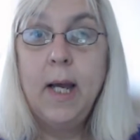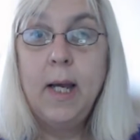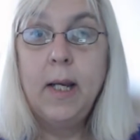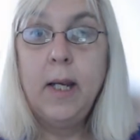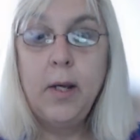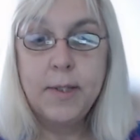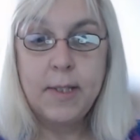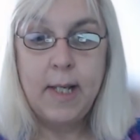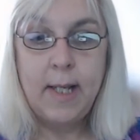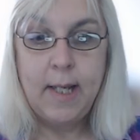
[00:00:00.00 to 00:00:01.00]

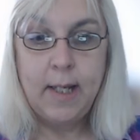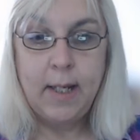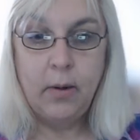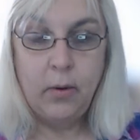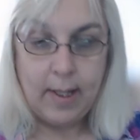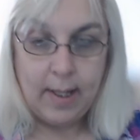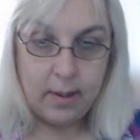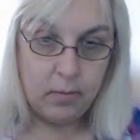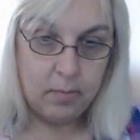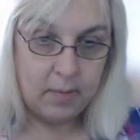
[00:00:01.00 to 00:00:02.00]
Kirsty. Oh,
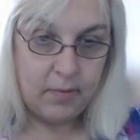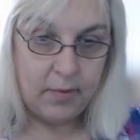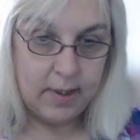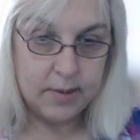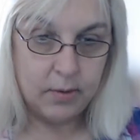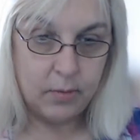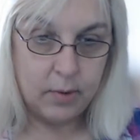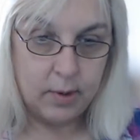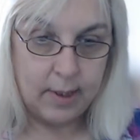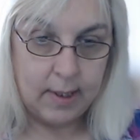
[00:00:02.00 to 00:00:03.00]
hello, my thing's not
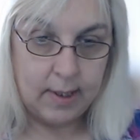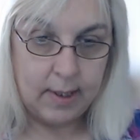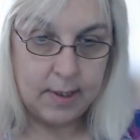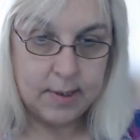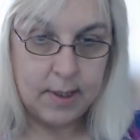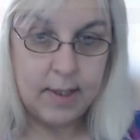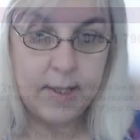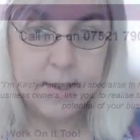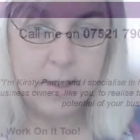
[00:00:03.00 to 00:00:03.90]
working. Yes it is, there